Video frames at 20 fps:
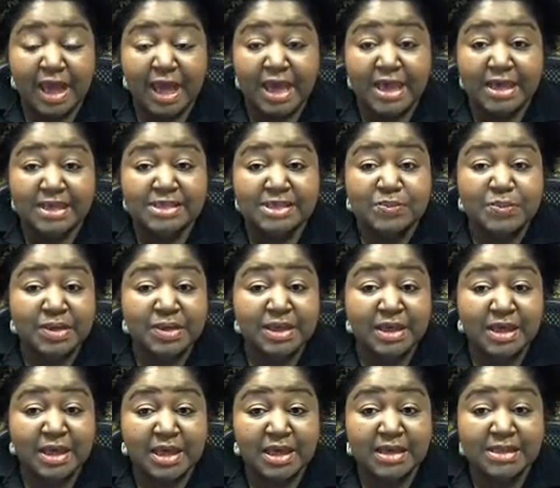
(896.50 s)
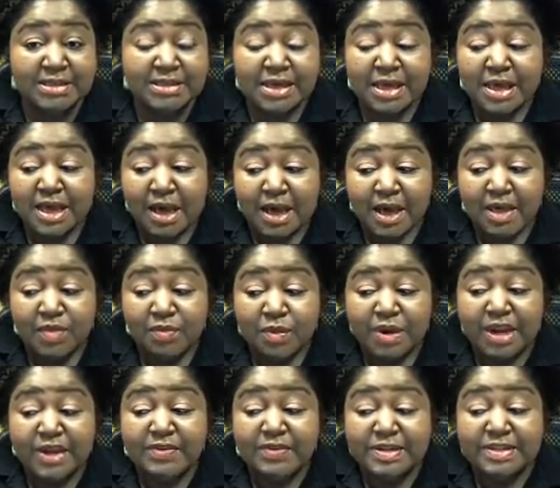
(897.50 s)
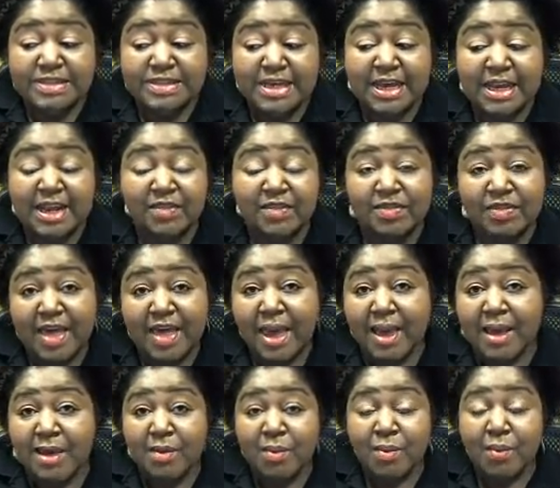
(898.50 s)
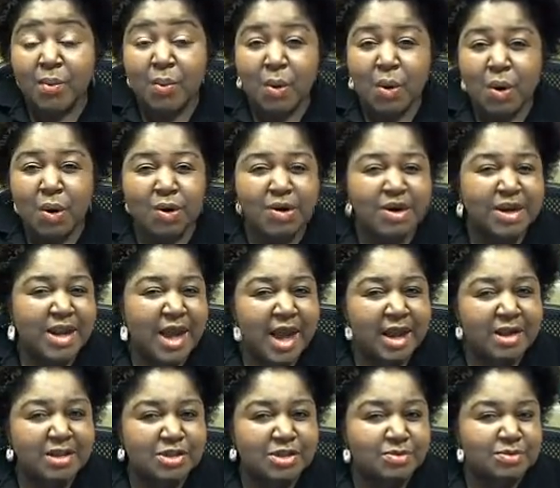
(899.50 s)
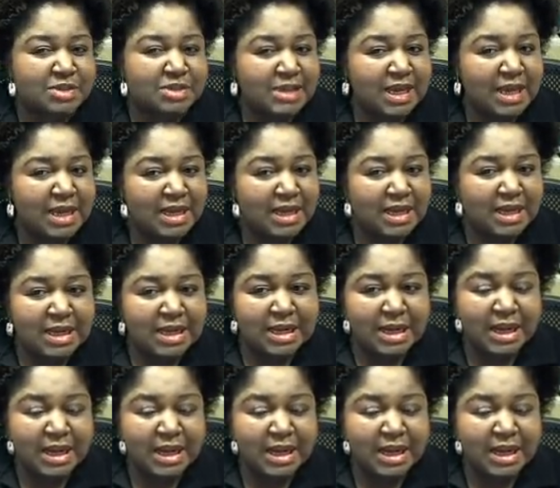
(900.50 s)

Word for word: is because whenever they said it, they were not seeing it in a